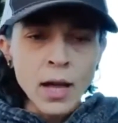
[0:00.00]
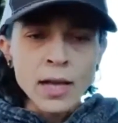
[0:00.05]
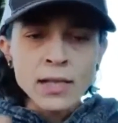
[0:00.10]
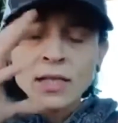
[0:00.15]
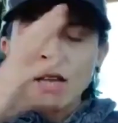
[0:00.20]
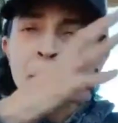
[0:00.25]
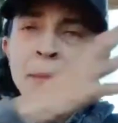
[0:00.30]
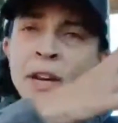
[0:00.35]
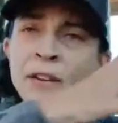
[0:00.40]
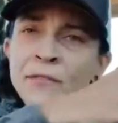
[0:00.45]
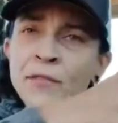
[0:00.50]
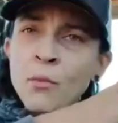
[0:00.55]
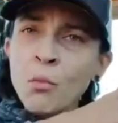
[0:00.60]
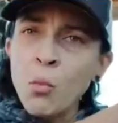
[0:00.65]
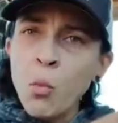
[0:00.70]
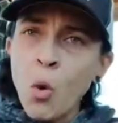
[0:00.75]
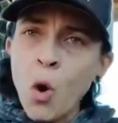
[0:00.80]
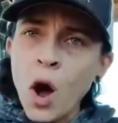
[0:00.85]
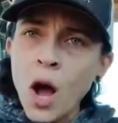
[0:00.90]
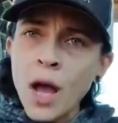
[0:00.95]
As somebody from
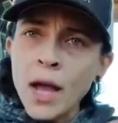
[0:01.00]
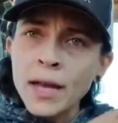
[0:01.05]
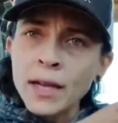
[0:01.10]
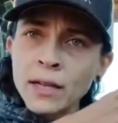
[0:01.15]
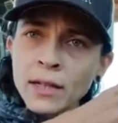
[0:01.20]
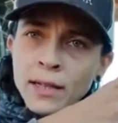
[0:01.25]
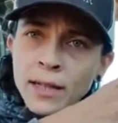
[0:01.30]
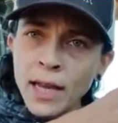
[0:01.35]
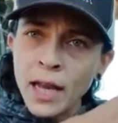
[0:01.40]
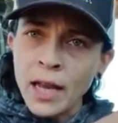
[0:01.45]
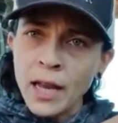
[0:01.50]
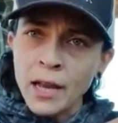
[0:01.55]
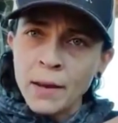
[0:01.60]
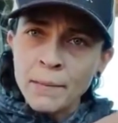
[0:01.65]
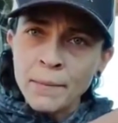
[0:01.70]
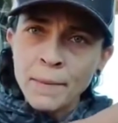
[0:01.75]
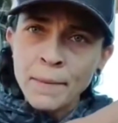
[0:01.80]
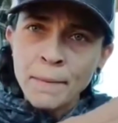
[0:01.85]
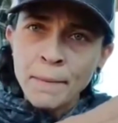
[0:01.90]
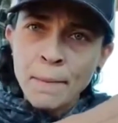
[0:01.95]
one
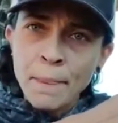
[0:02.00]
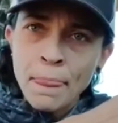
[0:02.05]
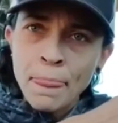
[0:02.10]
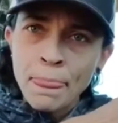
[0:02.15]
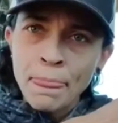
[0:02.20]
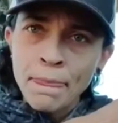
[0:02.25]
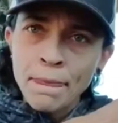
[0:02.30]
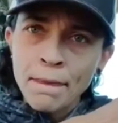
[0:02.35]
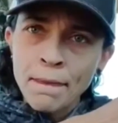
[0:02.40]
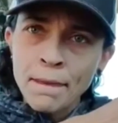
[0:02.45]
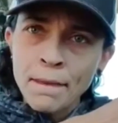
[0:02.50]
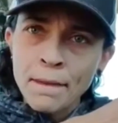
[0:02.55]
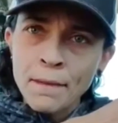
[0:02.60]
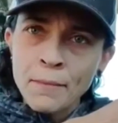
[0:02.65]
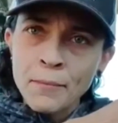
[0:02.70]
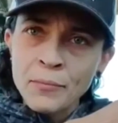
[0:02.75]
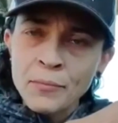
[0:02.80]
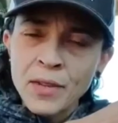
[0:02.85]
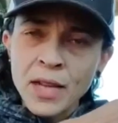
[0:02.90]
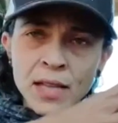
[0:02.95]
camp
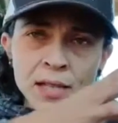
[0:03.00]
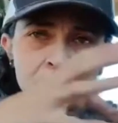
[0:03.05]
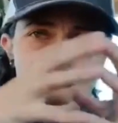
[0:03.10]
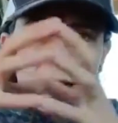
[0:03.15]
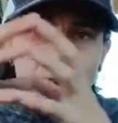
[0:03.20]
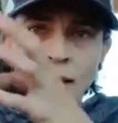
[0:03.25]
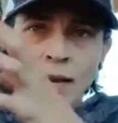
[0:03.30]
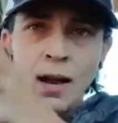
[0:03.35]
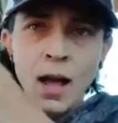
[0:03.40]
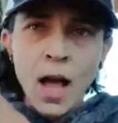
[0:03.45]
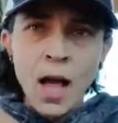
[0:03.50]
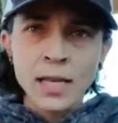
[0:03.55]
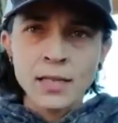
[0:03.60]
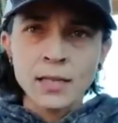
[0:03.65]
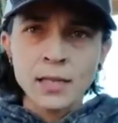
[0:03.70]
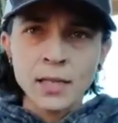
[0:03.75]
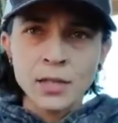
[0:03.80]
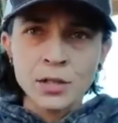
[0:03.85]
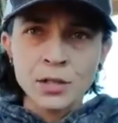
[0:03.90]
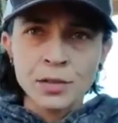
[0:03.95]
gets taken
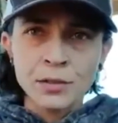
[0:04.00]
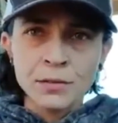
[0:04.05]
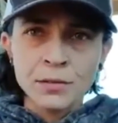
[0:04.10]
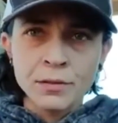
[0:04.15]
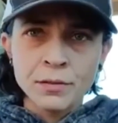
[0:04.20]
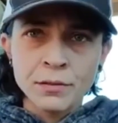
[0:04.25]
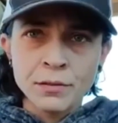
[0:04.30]
hostage,